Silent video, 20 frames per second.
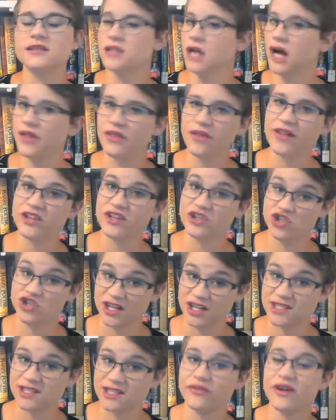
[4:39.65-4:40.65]
Not that that
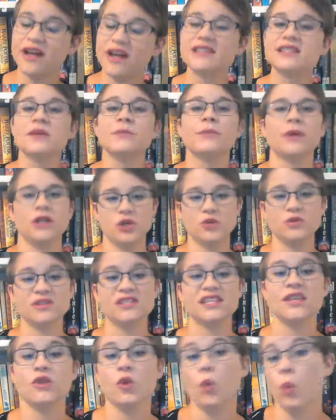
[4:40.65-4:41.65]
justifies it, but you
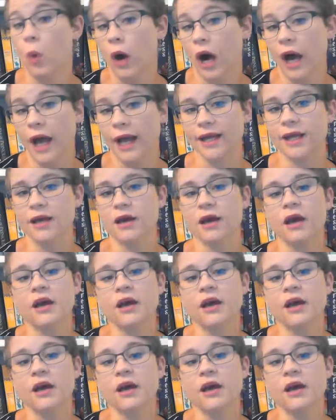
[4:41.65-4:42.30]
see the why.